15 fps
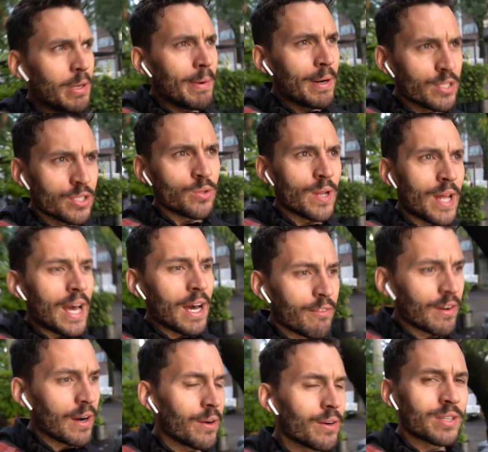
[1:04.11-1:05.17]
about
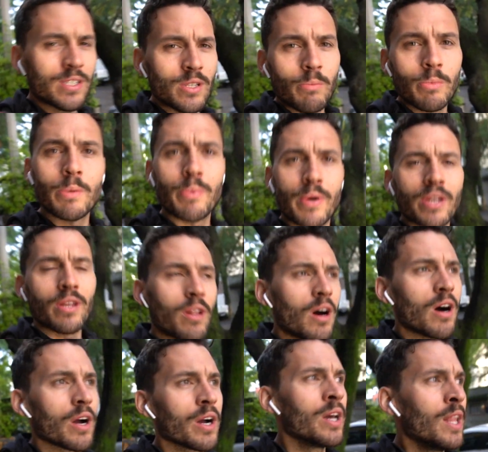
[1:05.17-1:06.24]
2.5 hours. So I'm gonna bring you
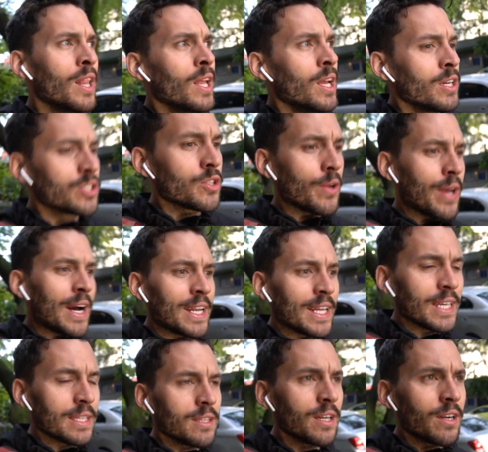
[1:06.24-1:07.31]
along, show you how to
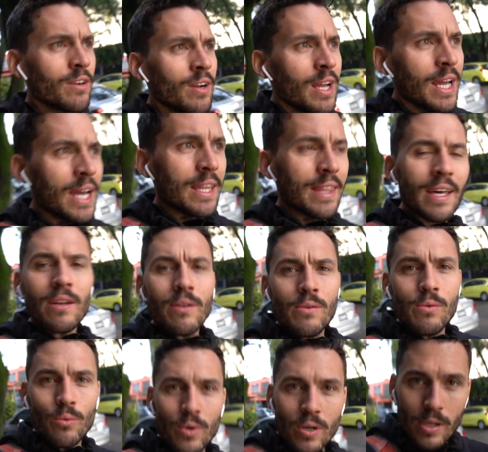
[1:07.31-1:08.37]
get there, and then
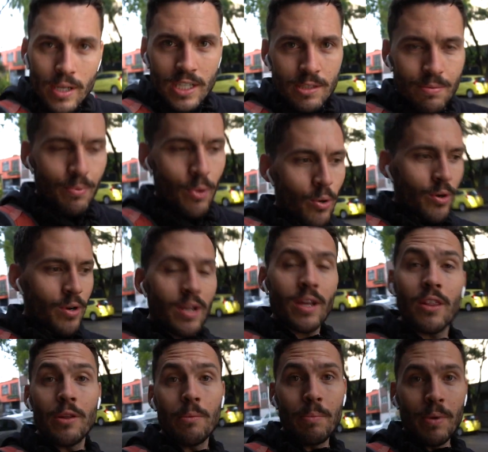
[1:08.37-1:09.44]
we're gonna explore
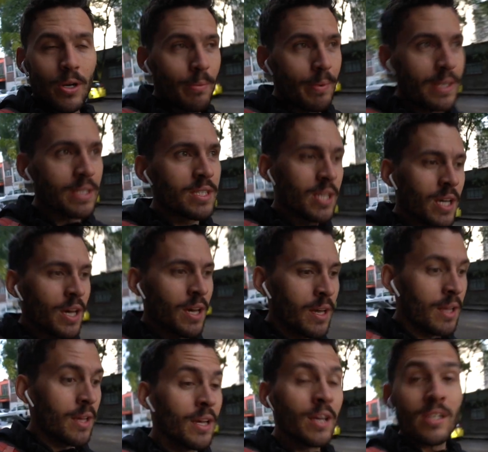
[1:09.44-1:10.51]
the pyramids.
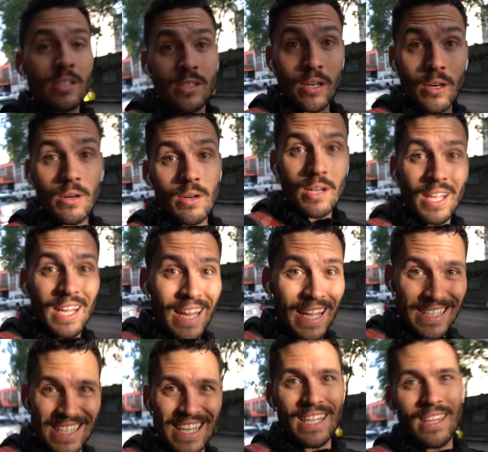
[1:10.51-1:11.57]
So
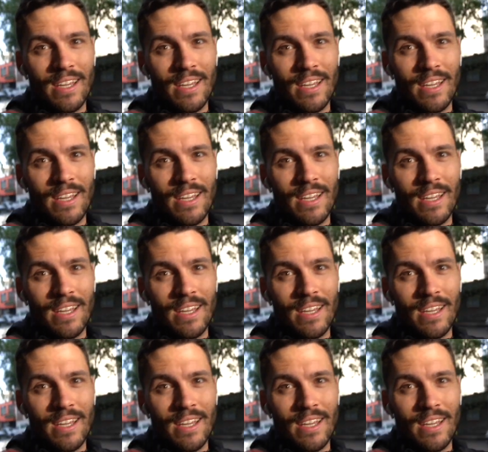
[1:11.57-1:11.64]
let's get